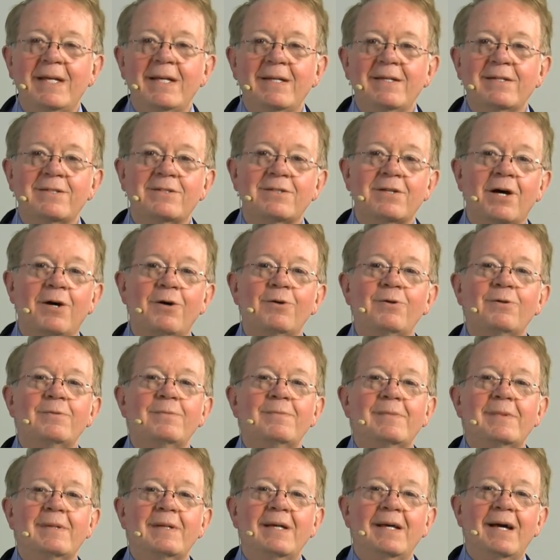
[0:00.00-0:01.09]
So
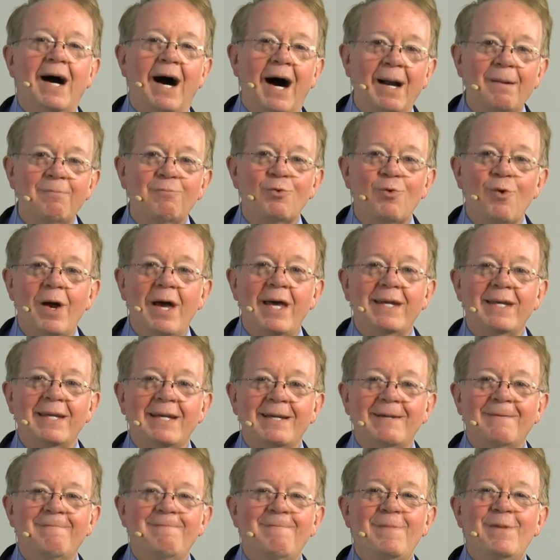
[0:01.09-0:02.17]
I'm
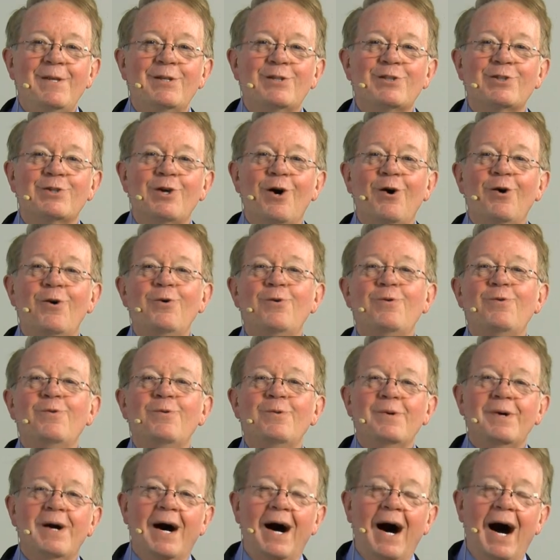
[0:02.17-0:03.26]
ready. So
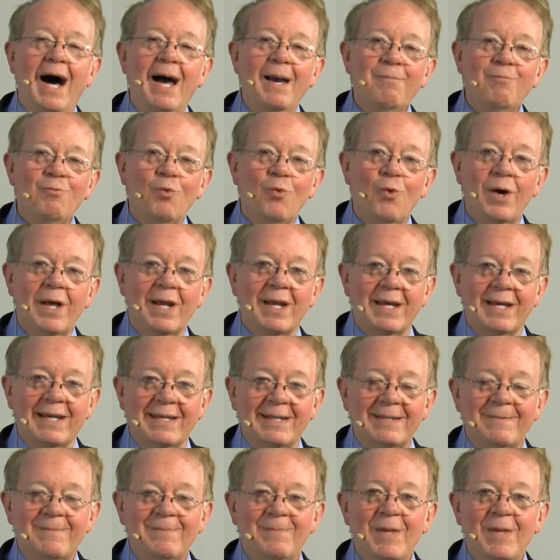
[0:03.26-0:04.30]
I'm willing.